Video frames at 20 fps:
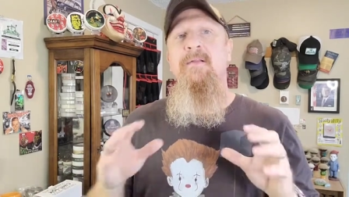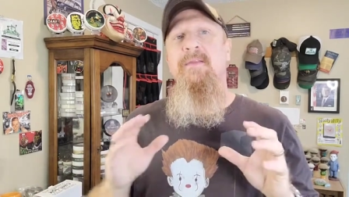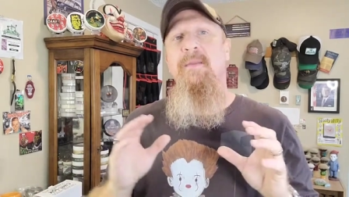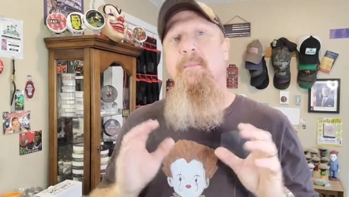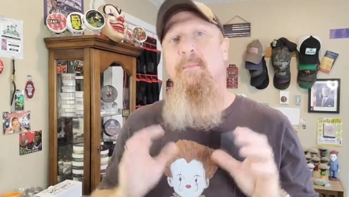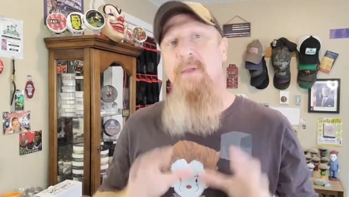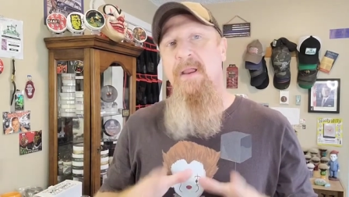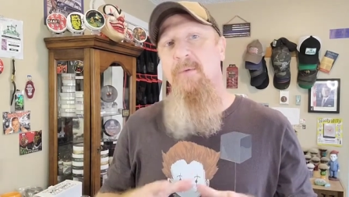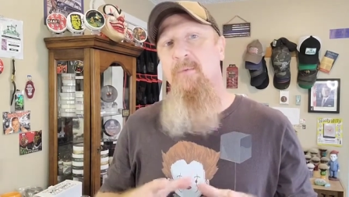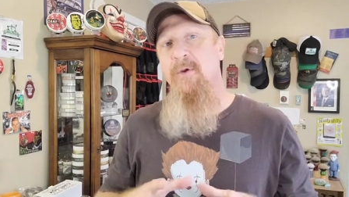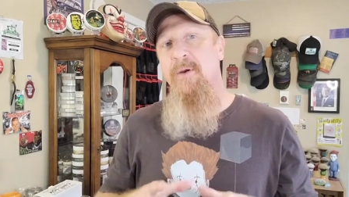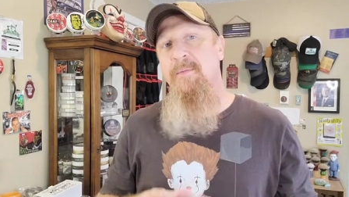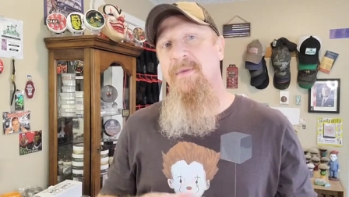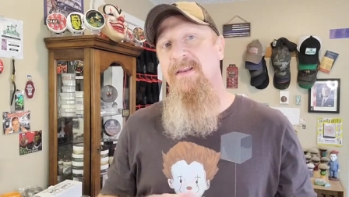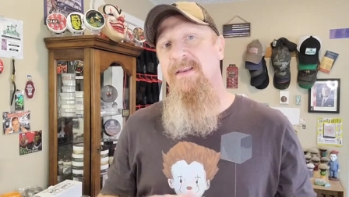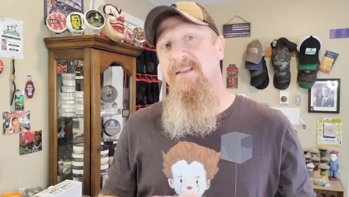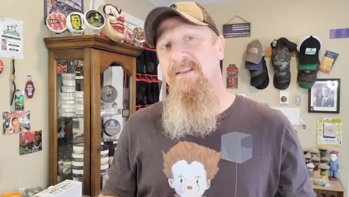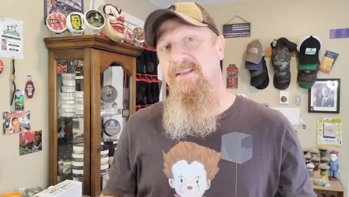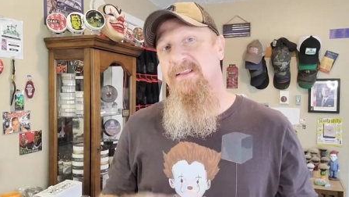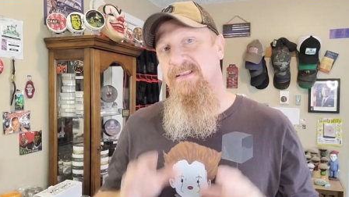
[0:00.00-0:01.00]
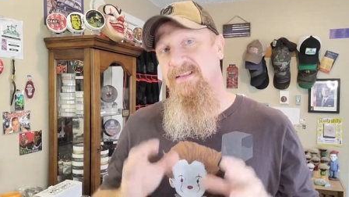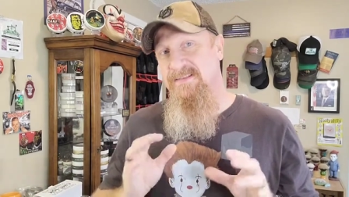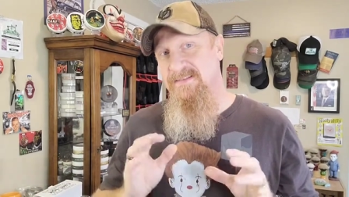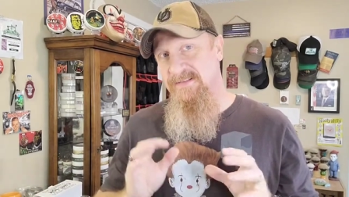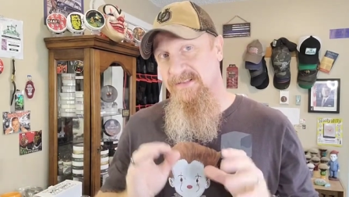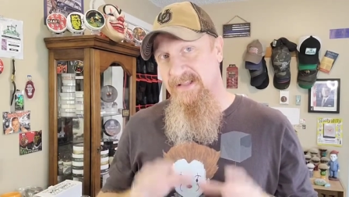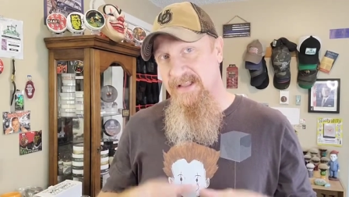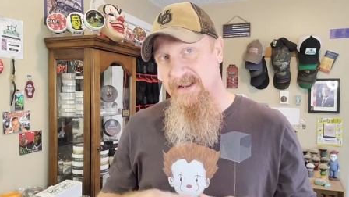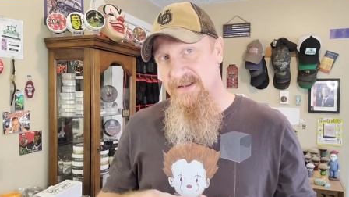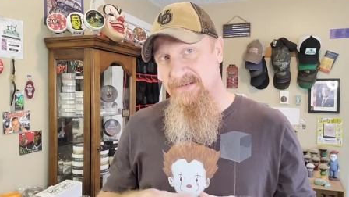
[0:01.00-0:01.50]
The bay rum in it is
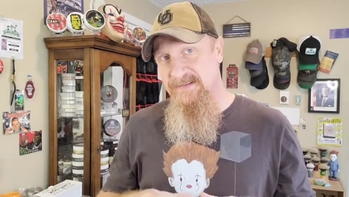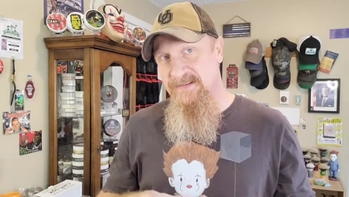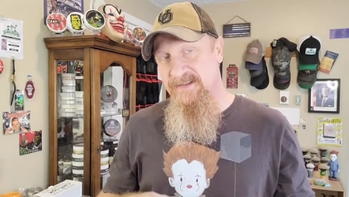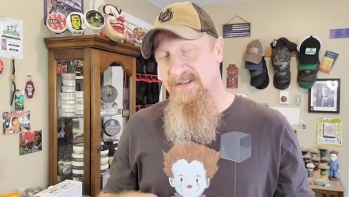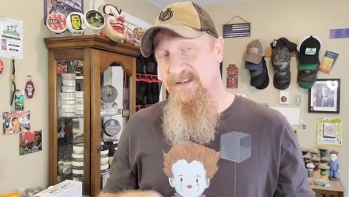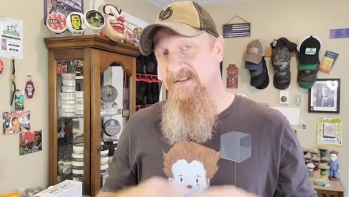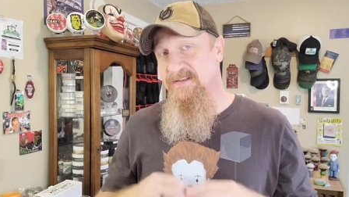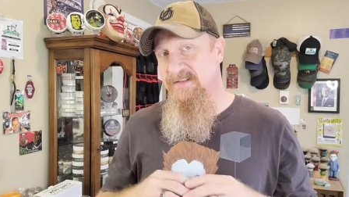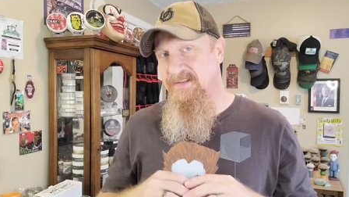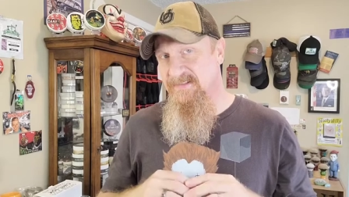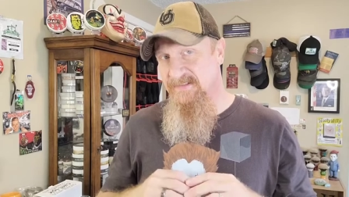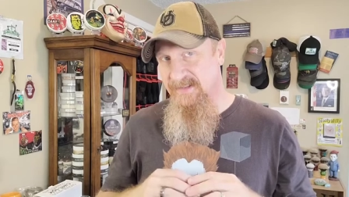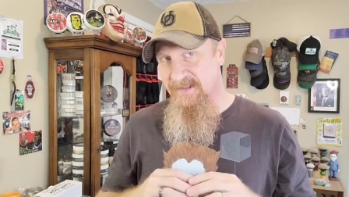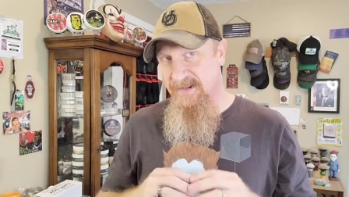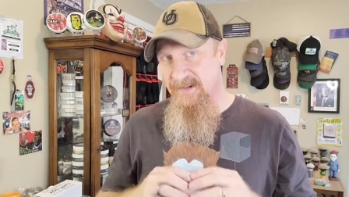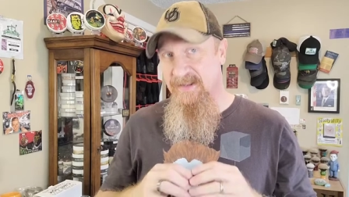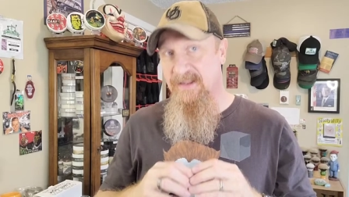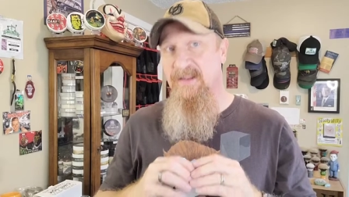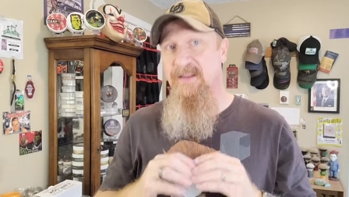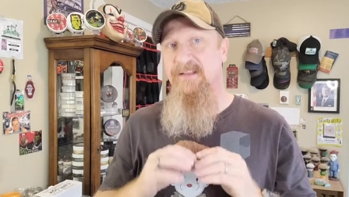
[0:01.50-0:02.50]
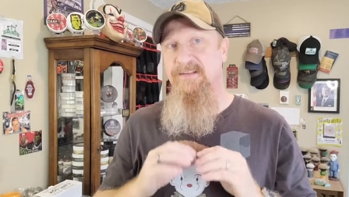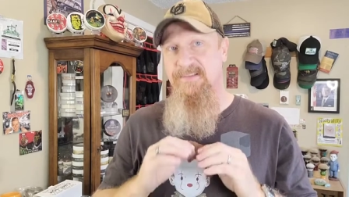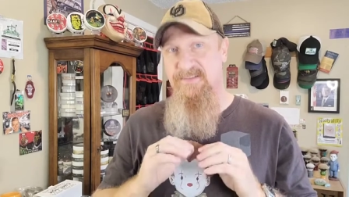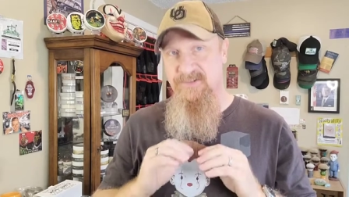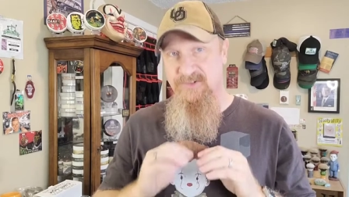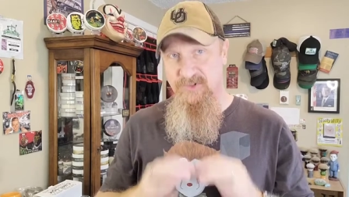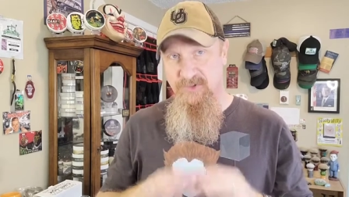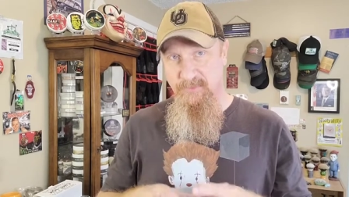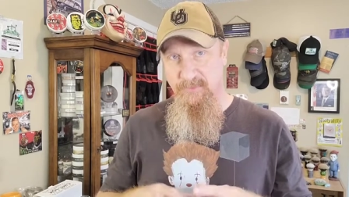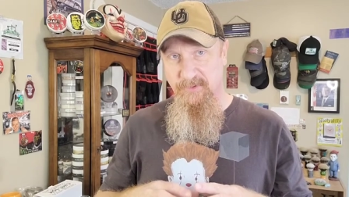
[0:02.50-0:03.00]
light. It is like, it's
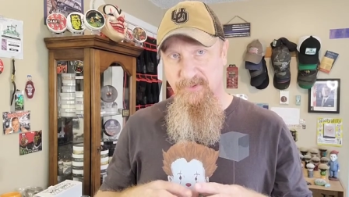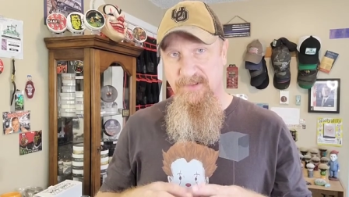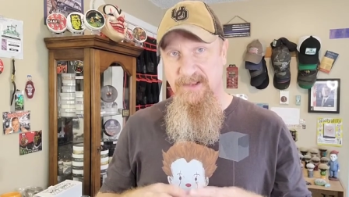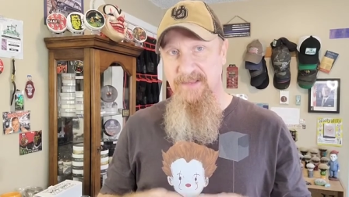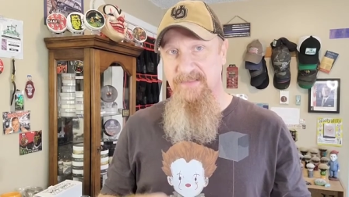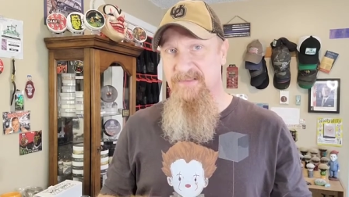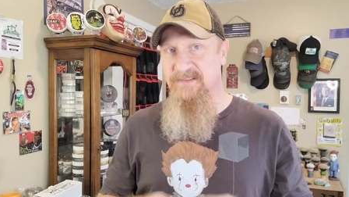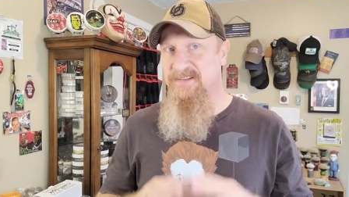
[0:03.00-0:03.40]
super light.